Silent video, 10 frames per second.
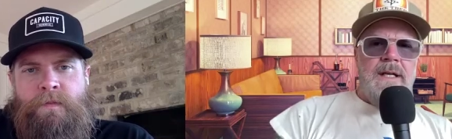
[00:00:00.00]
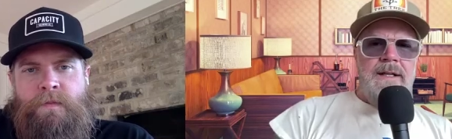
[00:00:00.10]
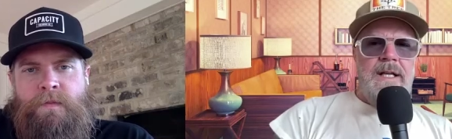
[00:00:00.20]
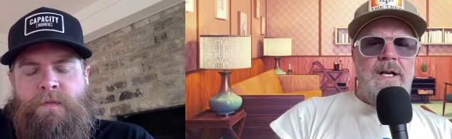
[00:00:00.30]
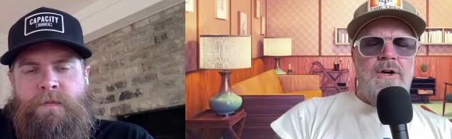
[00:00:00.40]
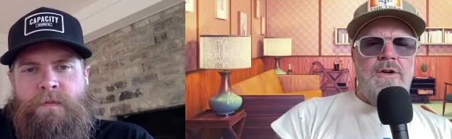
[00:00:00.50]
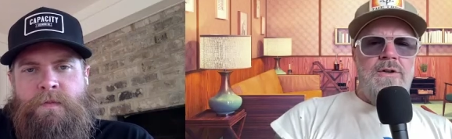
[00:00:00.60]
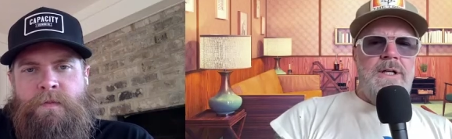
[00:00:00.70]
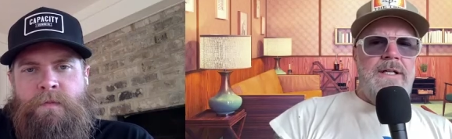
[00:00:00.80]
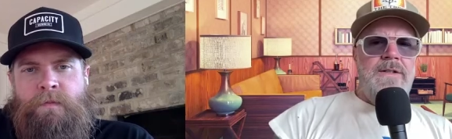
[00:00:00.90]
Speaker 1: in the
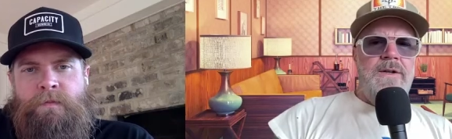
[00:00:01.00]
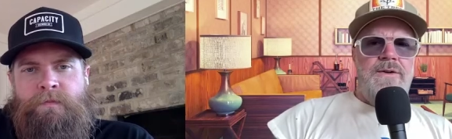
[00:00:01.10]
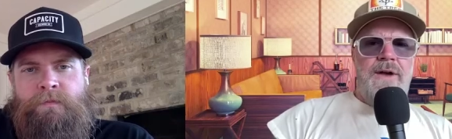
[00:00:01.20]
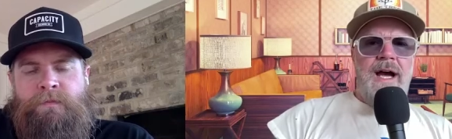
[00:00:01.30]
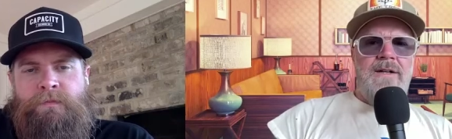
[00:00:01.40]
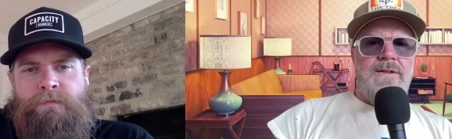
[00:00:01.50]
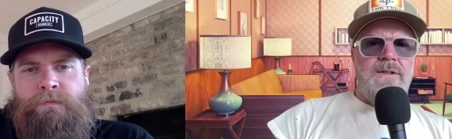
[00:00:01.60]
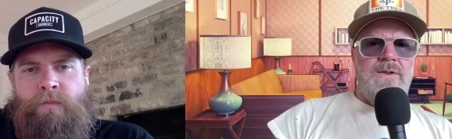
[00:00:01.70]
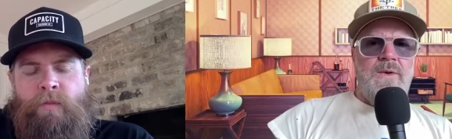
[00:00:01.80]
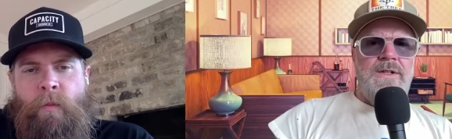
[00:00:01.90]
early
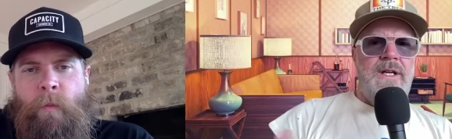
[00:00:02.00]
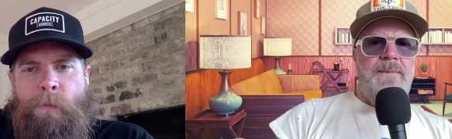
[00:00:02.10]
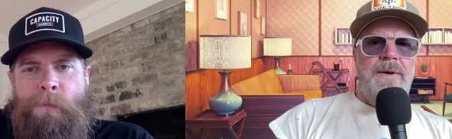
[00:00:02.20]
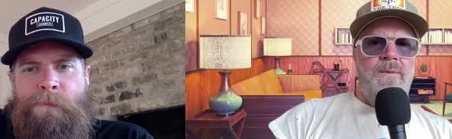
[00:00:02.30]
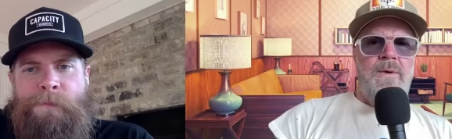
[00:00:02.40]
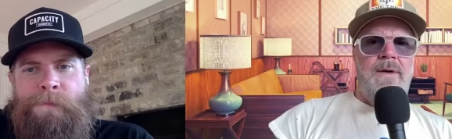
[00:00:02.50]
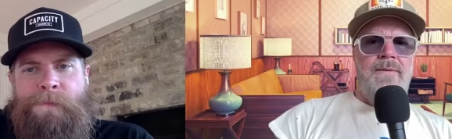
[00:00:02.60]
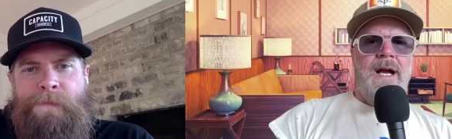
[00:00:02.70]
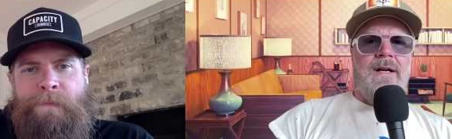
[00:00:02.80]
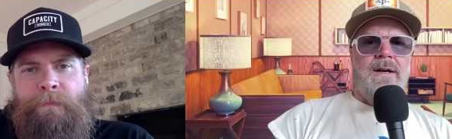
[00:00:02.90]
2000s was they put one
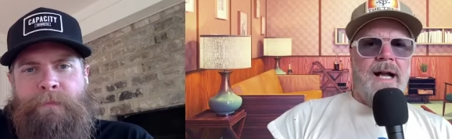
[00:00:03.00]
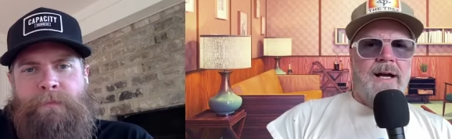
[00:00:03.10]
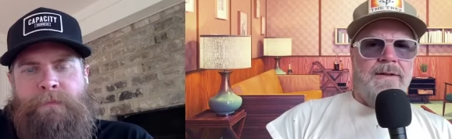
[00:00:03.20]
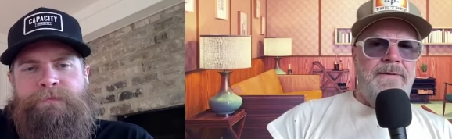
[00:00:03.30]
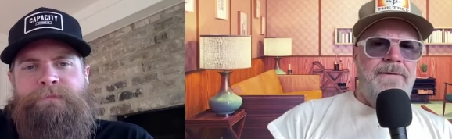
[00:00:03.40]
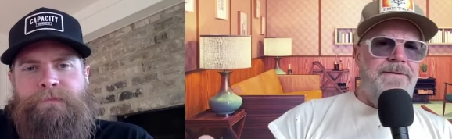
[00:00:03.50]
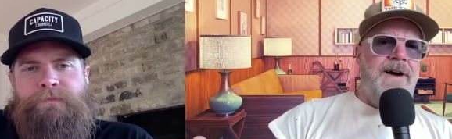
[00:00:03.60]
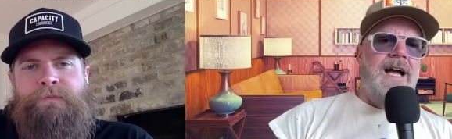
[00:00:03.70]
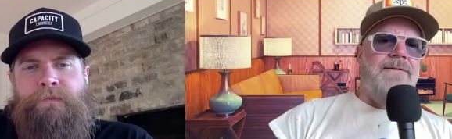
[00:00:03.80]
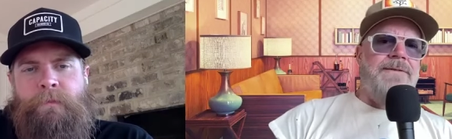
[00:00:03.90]
record out and then
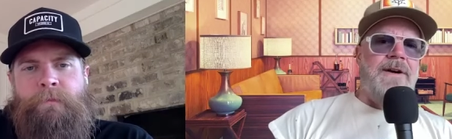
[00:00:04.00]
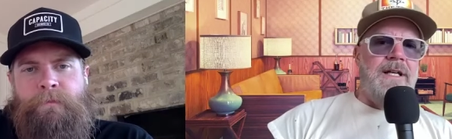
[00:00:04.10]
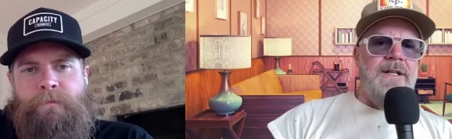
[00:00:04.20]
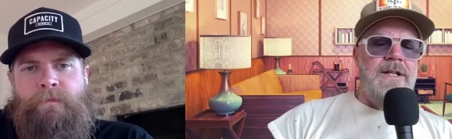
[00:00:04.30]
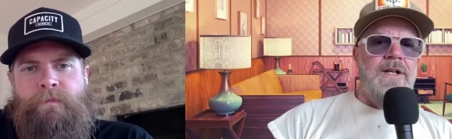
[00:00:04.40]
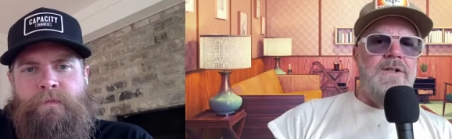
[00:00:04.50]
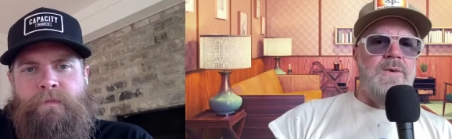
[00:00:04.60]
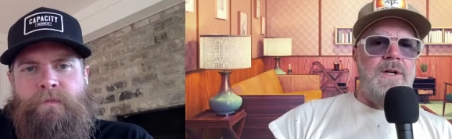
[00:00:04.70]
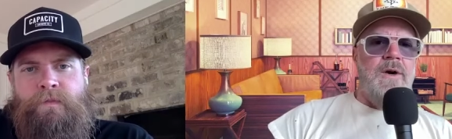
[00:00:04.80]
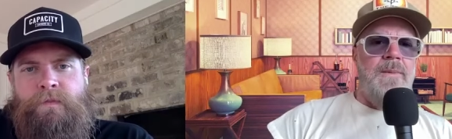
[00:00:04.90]
five fucking
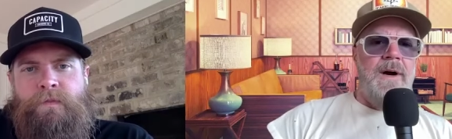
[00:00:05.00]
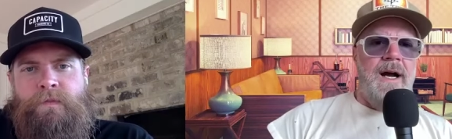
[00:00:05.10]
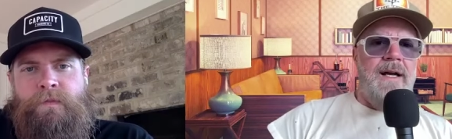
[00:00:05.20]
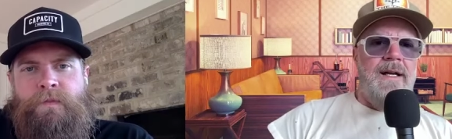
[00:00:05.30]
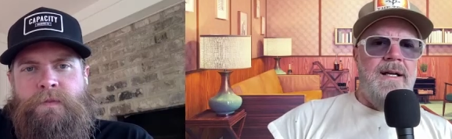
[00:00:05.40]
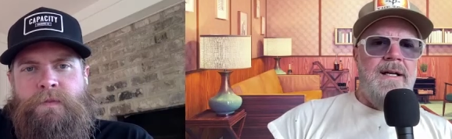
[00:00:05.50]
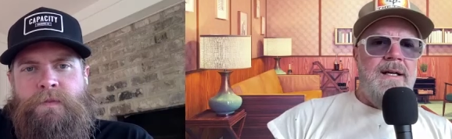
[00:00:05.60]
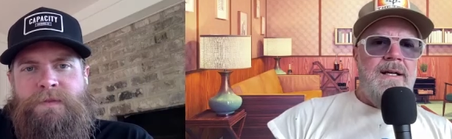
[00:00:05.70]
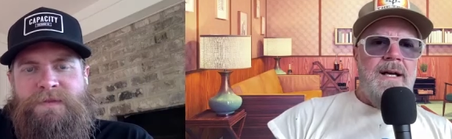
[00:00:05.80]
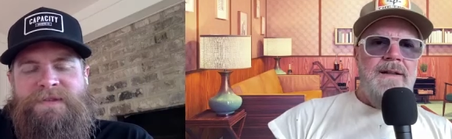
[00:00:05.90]
years would go by.
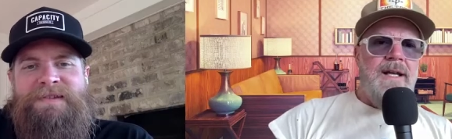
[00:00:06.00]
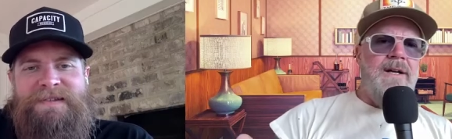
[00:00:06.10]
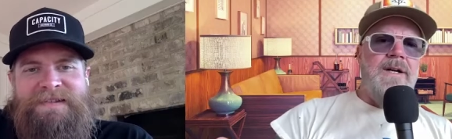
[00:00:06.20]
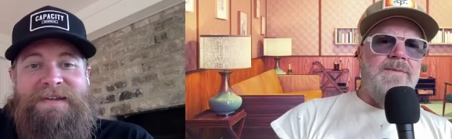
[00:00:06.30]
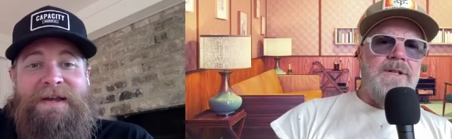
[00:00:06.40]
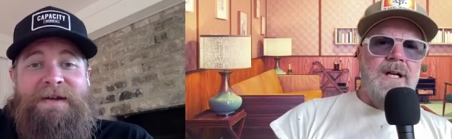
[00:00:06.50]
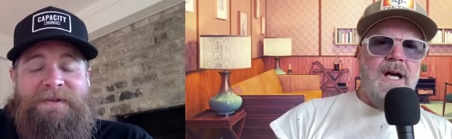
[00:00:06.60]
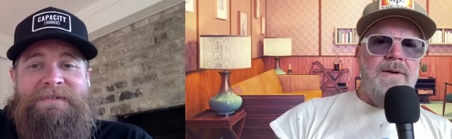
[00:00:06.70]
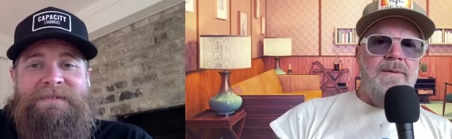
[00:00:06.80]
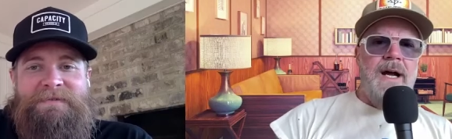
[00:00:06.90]
And then here comes
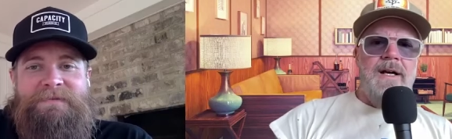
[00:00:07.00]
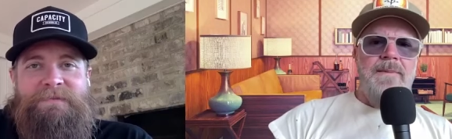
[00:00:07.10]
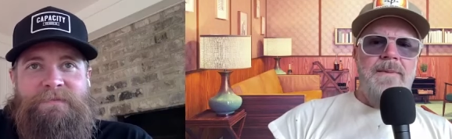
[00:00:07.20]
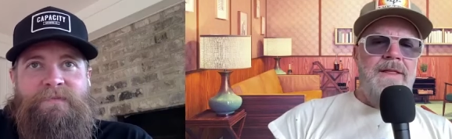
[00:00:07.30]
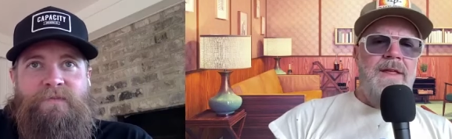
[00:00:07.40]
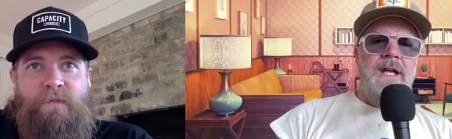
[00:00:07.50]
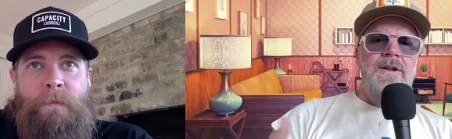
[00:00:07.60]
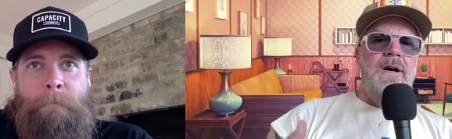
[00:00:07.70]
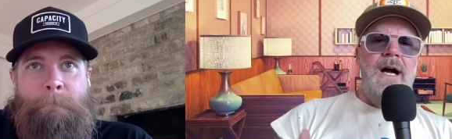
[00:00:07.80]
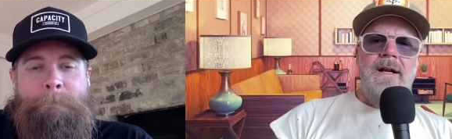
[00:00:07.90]
another yeah. record. By then
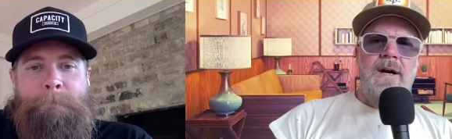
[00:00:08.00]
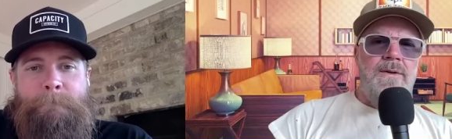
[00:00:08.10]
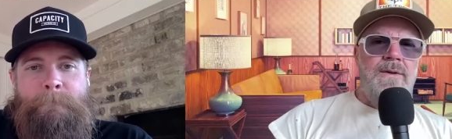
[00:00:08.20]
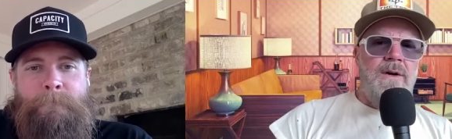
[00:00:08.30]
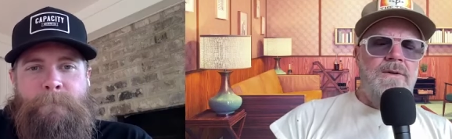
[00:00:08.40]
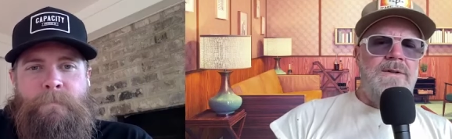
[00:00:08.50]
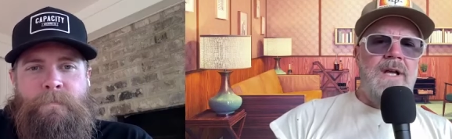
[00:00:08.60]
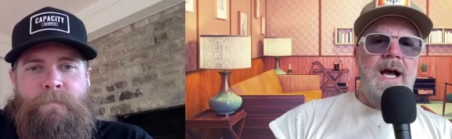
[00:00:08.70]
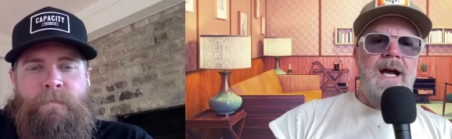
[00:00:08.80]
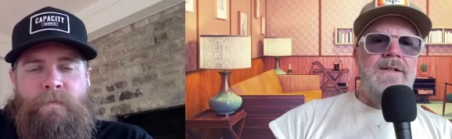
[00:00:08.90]
you're like, oh, those
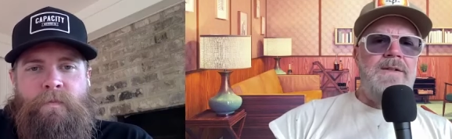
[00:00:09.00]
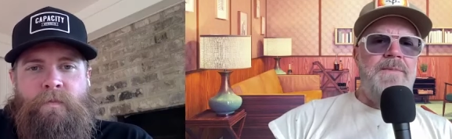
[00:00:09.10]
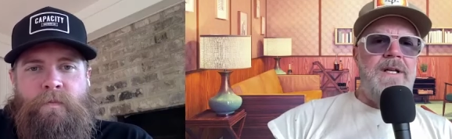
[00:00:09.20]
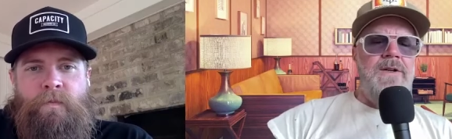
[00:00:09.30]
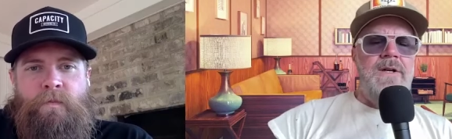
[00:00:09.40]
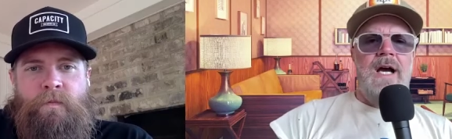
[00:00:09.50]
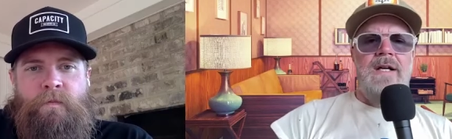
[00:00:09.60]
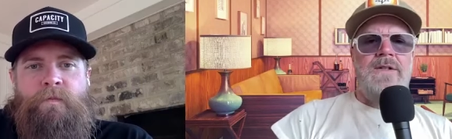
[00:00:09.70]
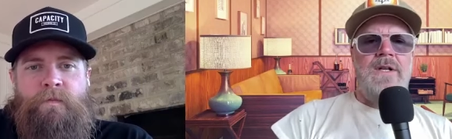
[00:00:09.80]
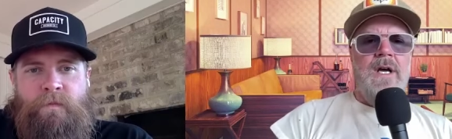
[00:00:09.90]
guys, but you
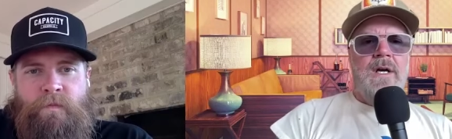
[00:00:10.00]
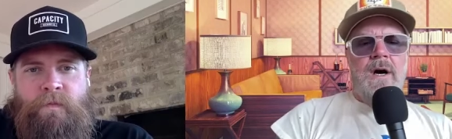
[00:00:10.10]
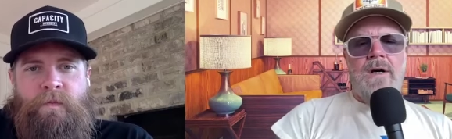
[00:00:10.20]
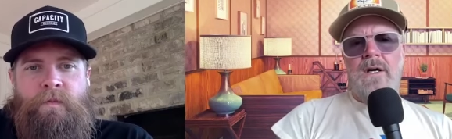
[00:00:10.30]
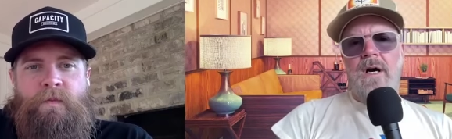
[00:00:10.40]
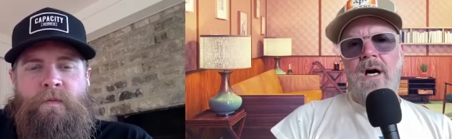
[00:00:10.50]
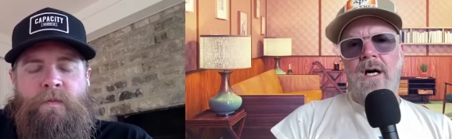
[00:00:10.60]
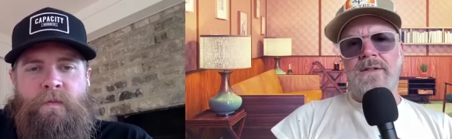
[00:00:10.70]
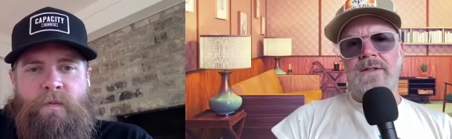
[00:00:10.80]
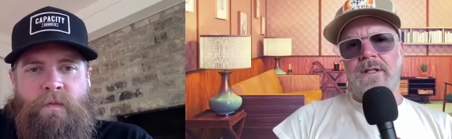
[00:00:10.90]
guys are
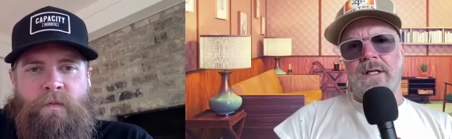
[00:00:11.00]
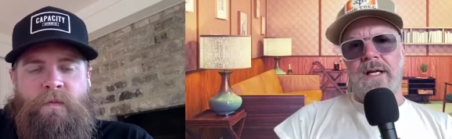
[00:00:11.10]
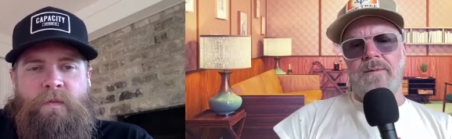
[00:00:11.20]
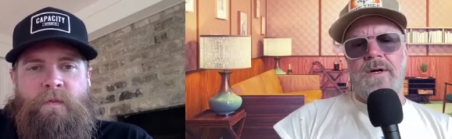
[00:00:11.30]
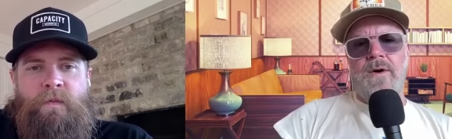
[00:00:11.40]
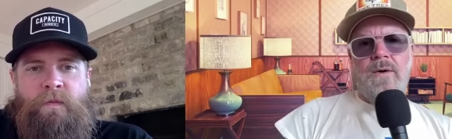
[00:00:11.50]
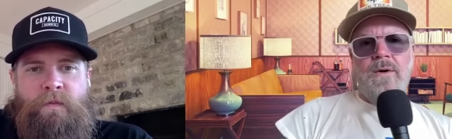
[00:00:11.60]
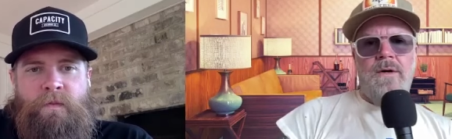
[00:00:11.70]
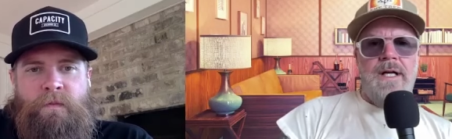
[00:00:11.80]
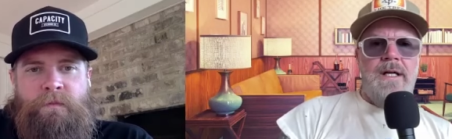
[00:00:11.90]
constantly
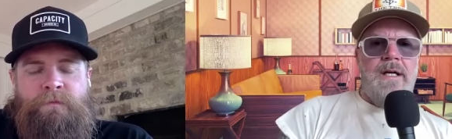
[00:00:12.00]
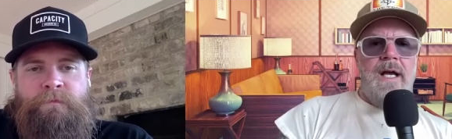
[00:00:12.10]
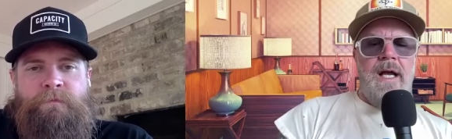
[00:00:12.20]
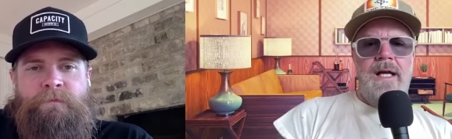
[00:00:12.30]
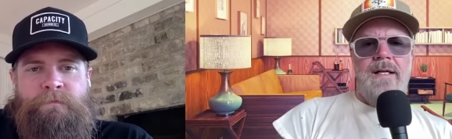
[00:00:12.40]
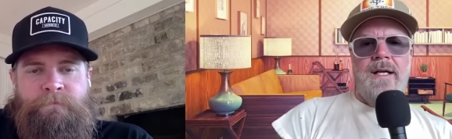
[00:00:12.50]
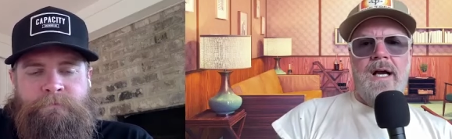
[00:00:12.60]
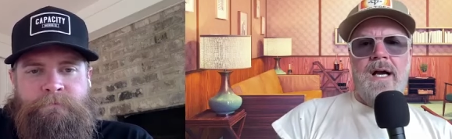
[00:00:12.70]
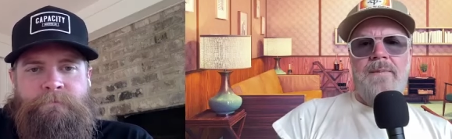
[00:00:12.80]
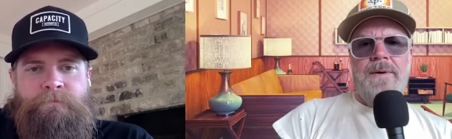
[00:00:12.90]
recording and
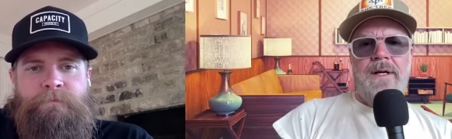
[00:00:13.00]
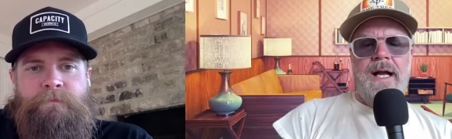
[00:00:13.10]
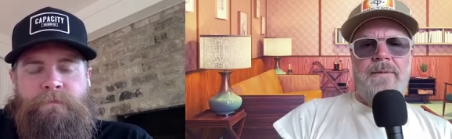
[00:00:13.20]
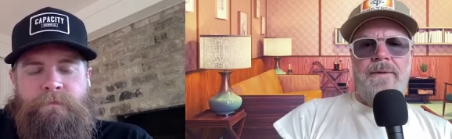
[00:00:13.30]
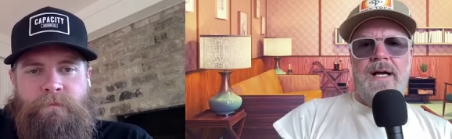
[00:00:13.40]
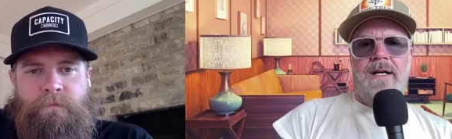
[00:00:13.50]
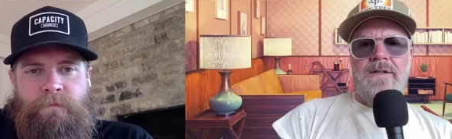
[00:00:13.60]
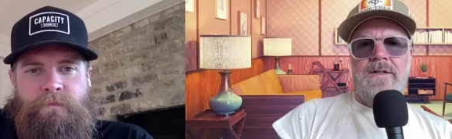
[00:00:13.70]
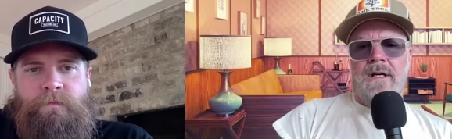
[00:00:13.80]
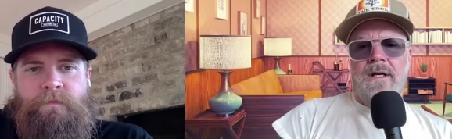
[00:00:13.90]
uh, putting out
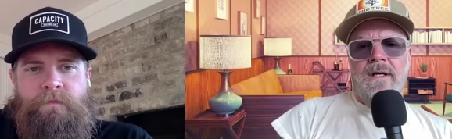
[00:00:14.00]
records.